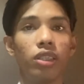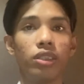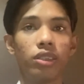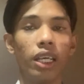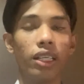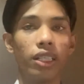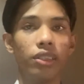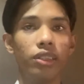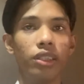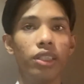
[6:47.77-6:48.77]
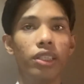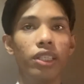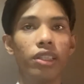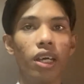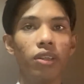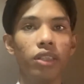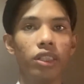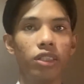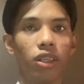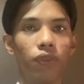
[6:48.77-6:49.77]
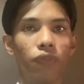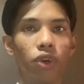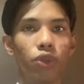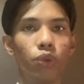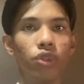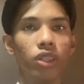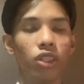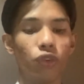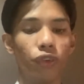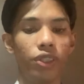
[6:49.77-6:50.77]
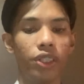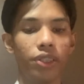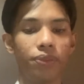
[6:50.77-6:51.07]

Second, the design is for user convention.